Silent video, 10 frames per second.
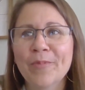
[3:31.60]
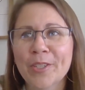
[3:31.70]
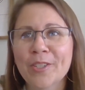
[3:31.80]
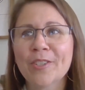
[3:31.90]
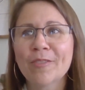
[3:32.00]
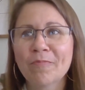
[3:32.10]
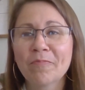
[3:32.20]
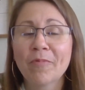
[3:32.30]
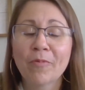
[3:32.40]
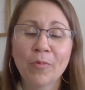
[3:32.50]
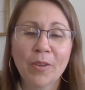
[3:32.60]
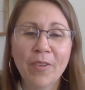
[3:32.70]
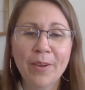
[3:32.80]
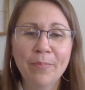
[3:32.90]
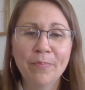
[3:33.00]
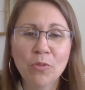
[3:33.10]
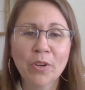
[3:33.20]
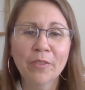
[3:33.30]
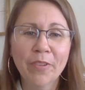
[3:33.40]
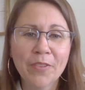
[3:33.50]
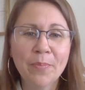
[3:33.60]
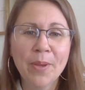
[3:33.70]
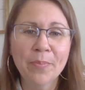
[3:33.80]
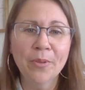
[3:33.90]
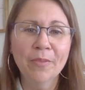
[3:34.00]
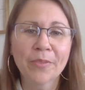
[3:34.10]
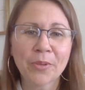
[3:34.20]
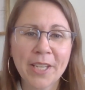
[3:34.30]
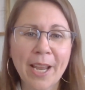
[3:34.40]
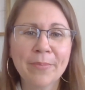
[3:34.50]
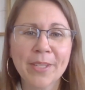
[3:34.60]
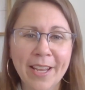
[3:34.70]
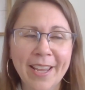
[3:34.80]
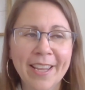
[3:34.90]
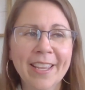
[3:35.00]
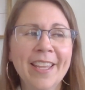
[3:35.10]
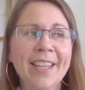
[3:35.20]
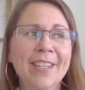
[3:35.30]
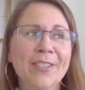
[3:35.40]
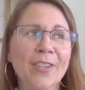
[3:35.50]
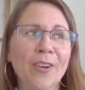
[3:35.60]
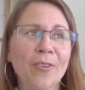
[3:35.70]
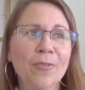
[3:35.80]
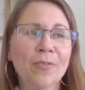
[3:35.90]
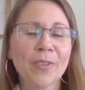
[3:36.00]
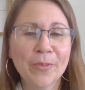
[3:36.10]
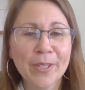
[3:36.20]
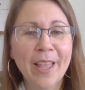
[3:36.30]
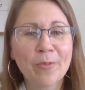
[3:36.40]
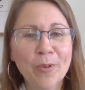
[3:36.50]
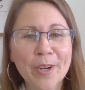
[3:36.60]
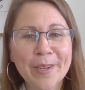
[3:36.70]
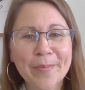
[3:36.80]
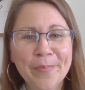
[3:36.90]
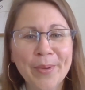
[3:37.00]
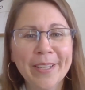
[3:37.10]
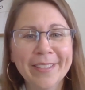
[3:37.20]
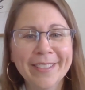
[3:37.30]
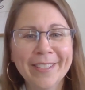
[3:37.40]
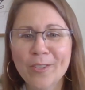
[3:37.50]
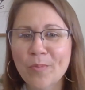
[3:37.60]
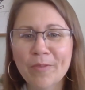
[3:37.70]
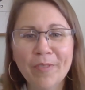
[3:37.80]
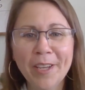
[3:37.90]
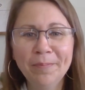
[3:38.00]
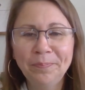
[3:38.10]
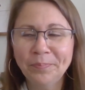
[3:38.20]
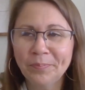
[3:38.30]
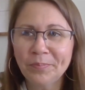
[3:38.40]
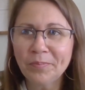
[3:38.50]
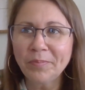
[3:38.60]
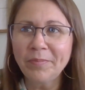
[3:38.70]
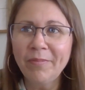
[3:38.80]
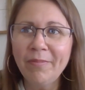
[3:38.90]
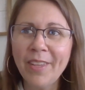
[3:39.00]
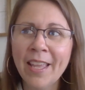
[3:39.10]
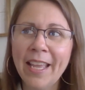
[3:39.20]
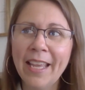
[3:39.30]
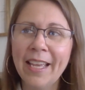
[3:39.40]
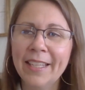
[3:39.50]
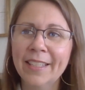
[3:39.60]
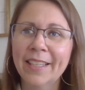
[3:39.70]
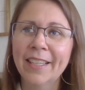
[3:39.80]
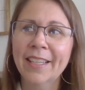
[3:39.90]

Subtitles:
which we fed 250 people 3 times a day. So it was a lot of work, but super fun. And